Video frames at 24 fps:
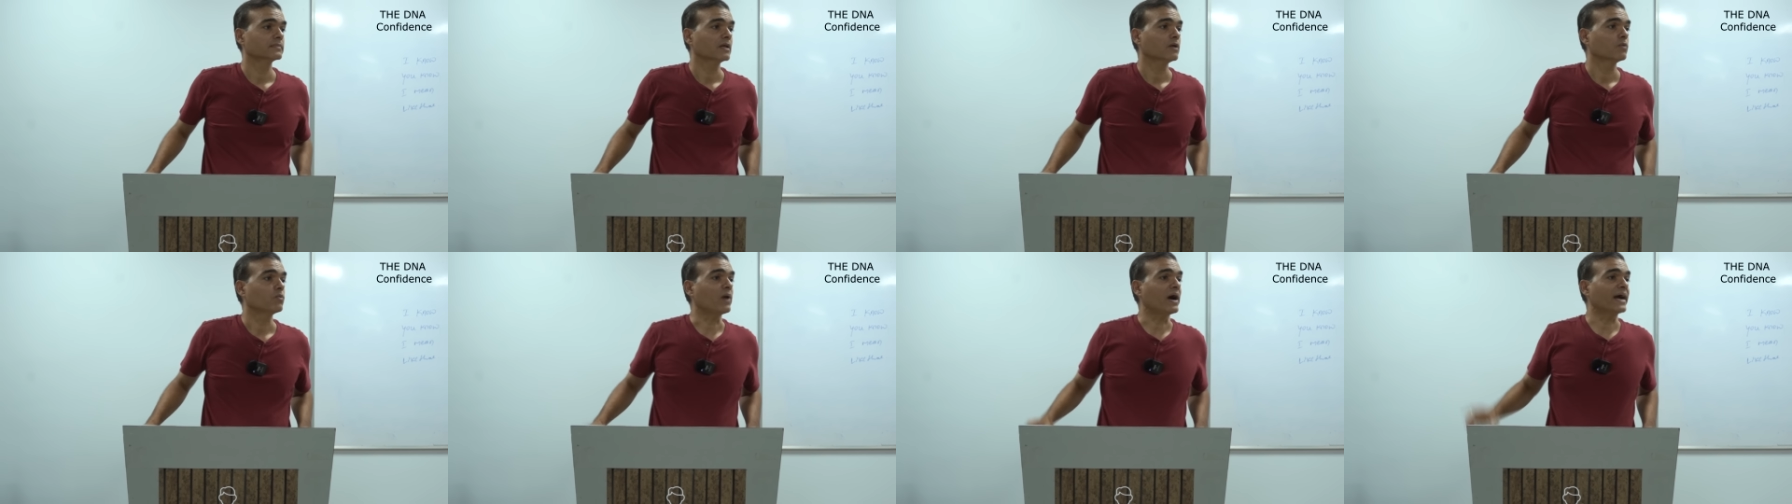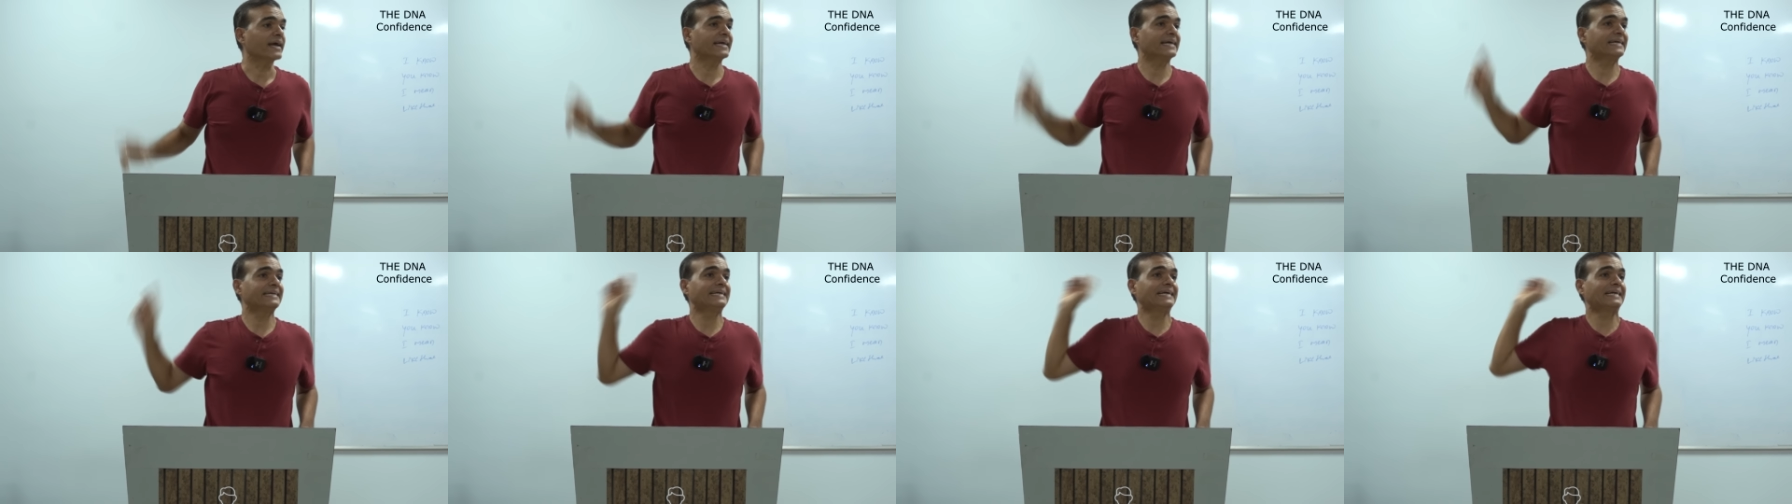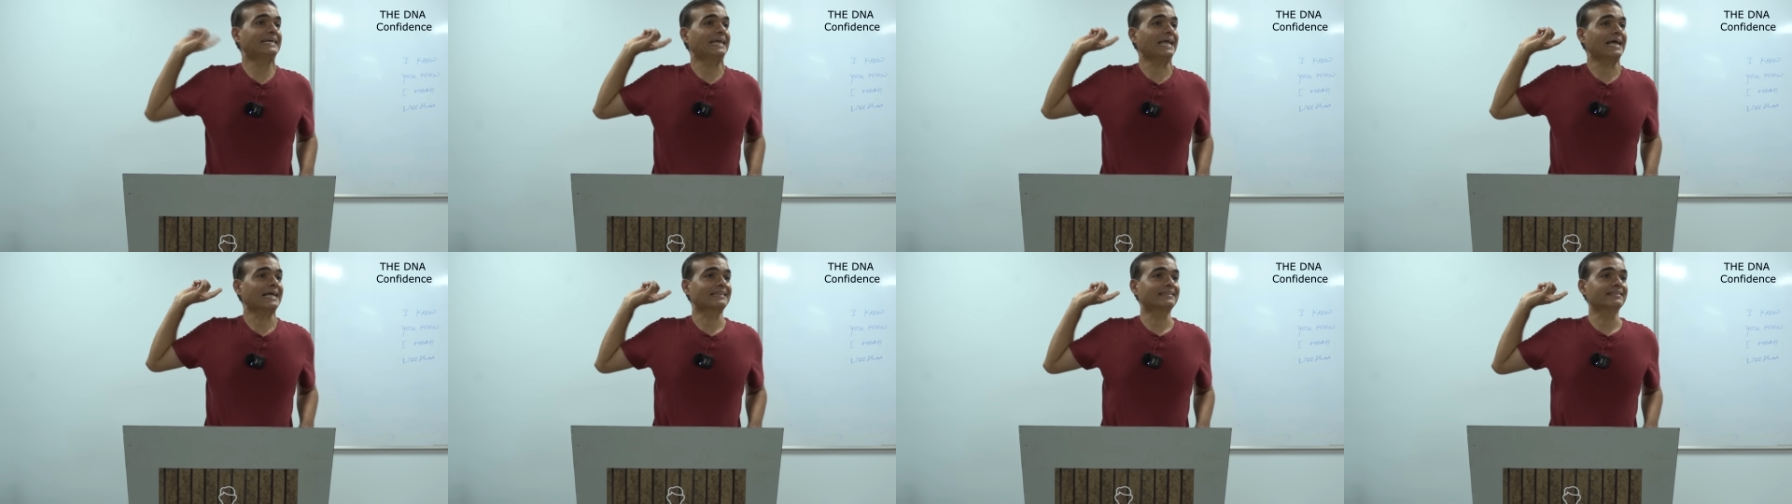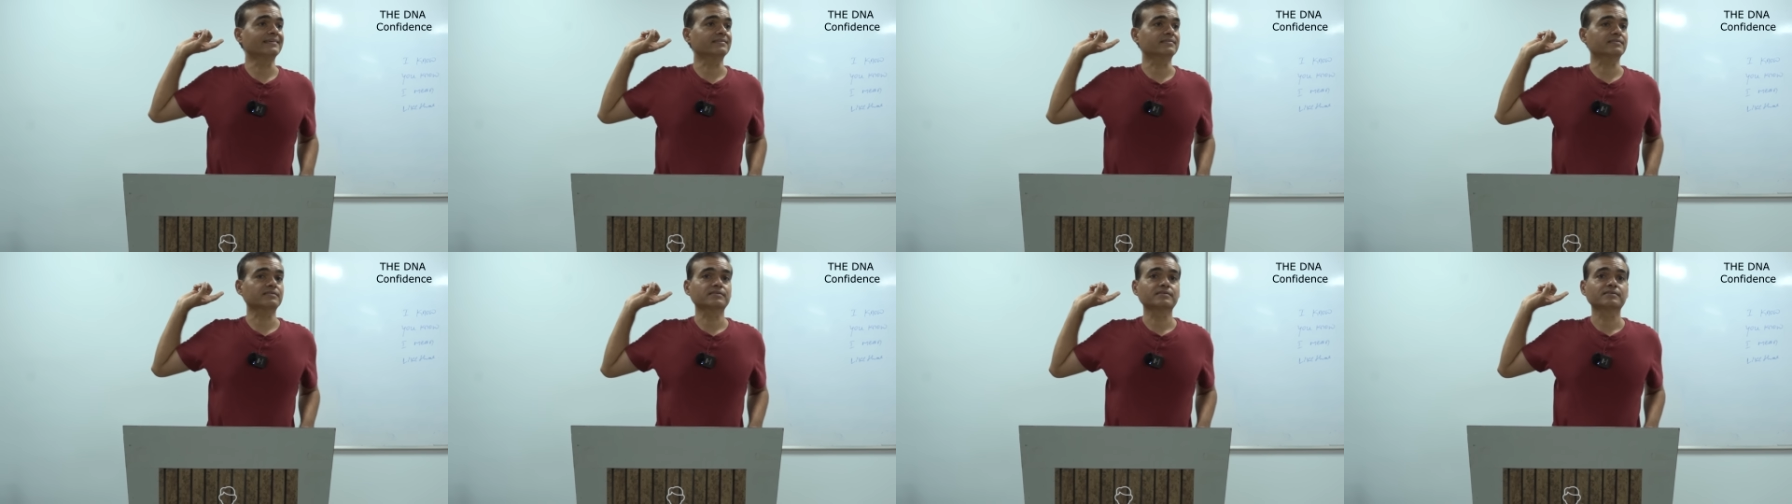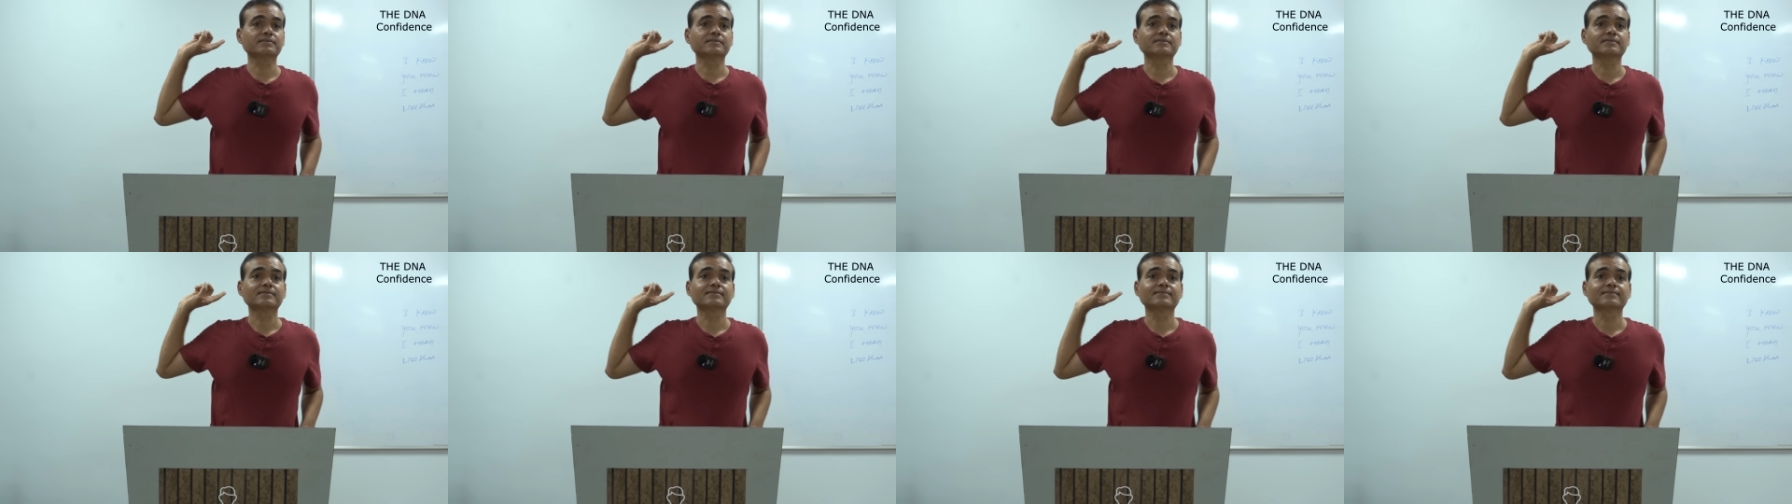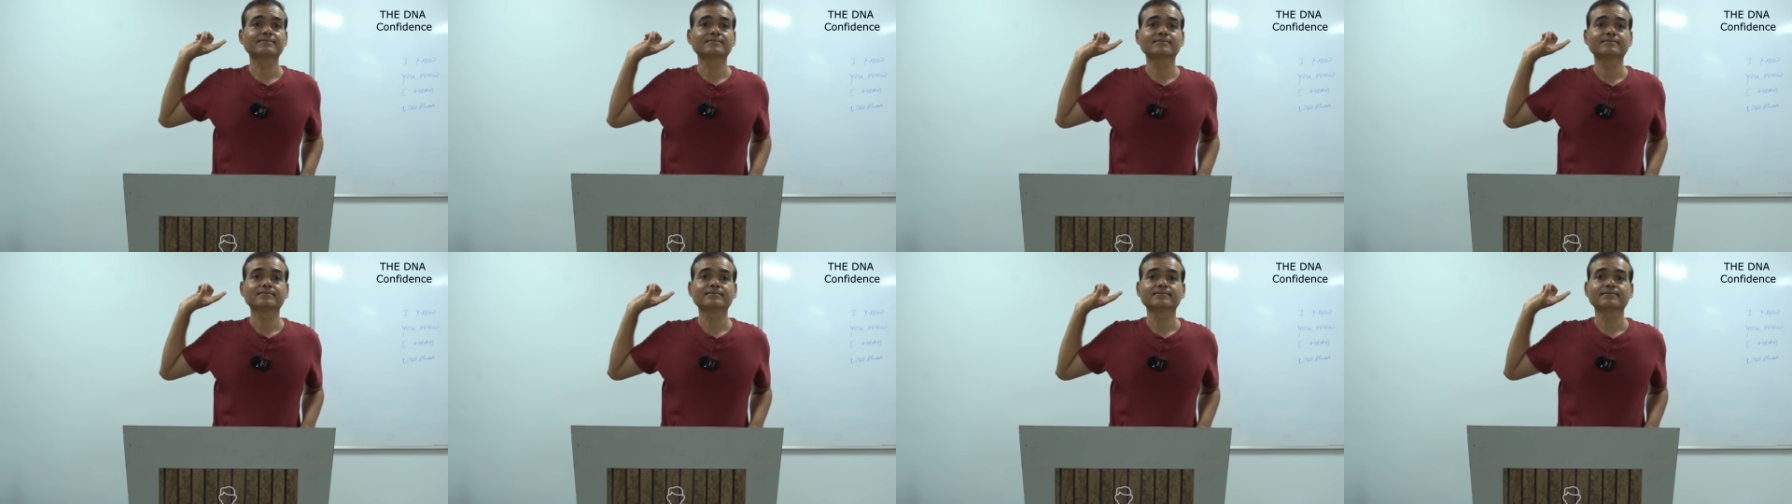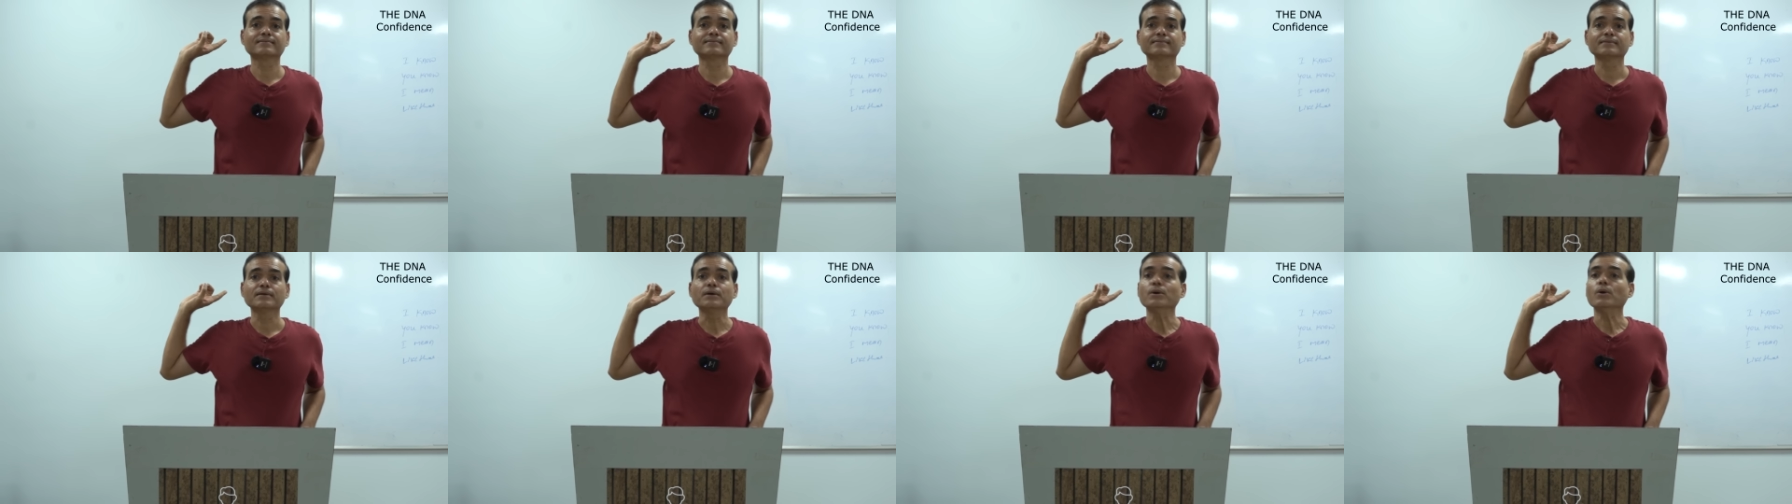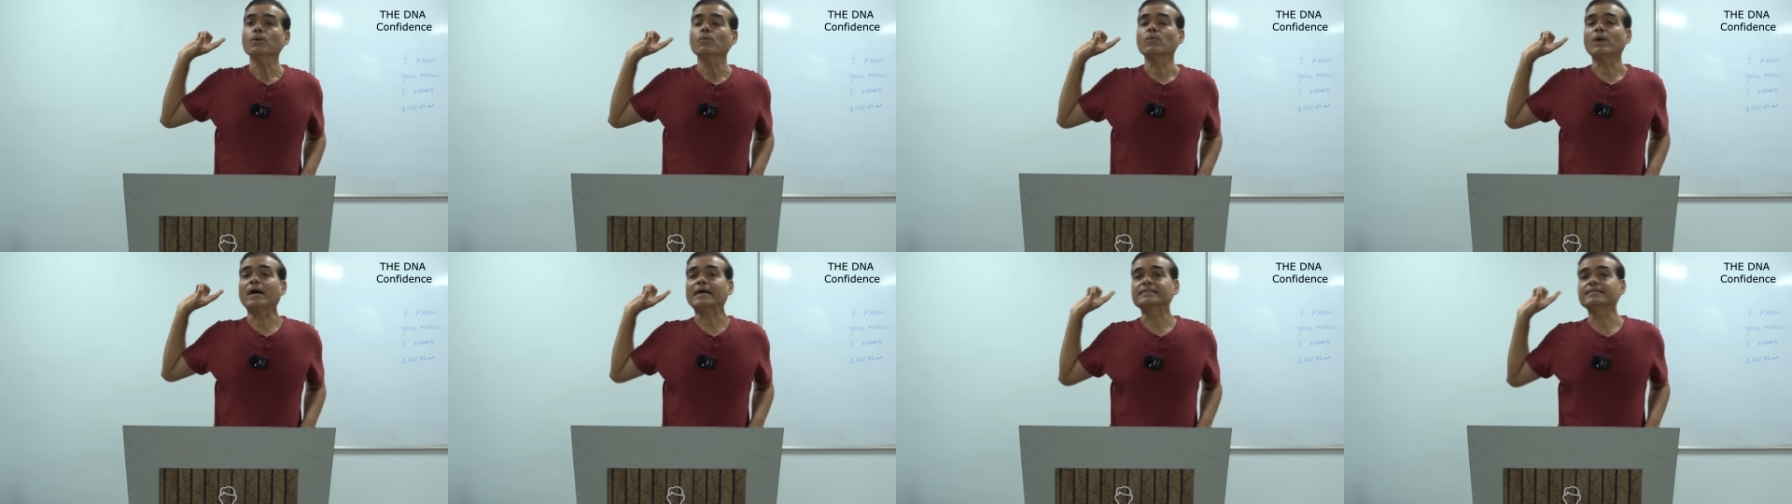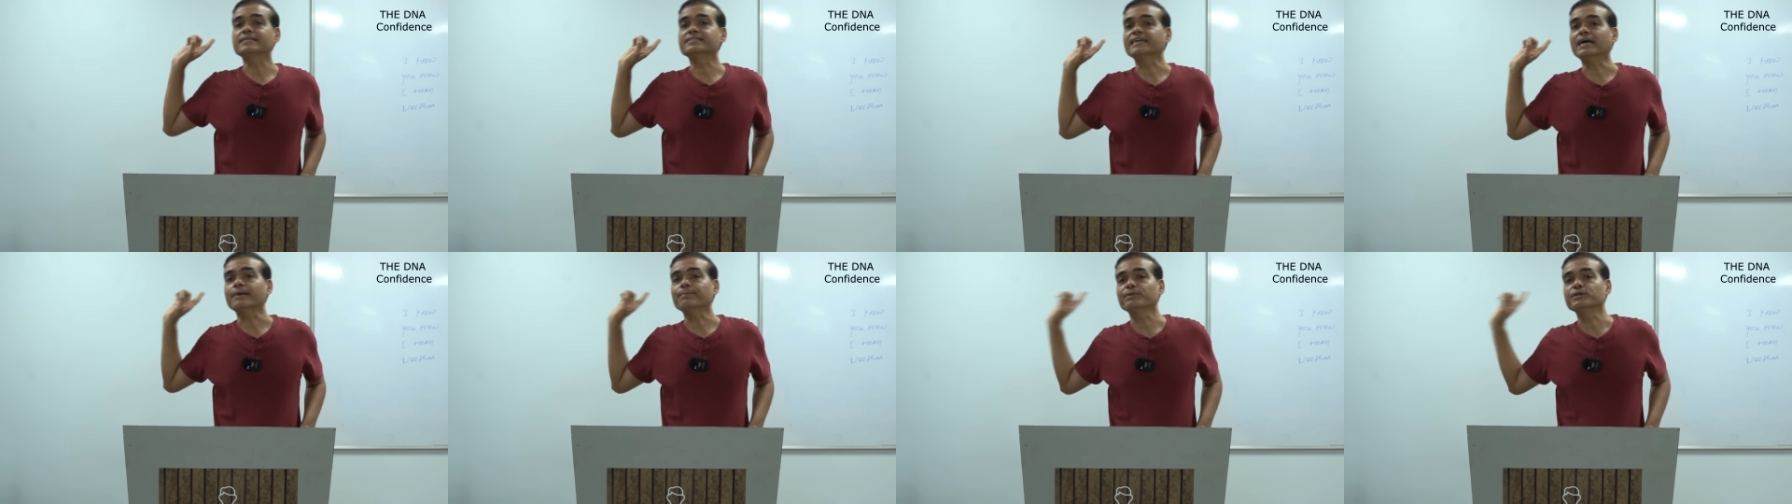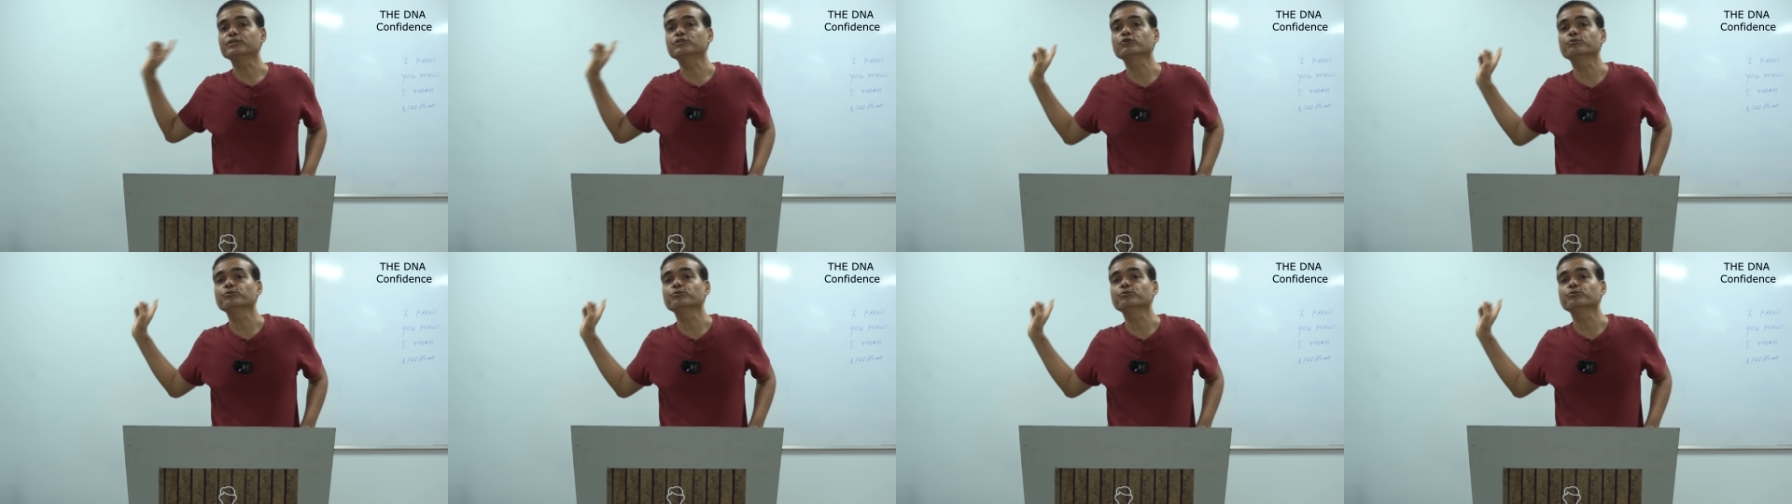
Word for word: Why he did like this? Why this happened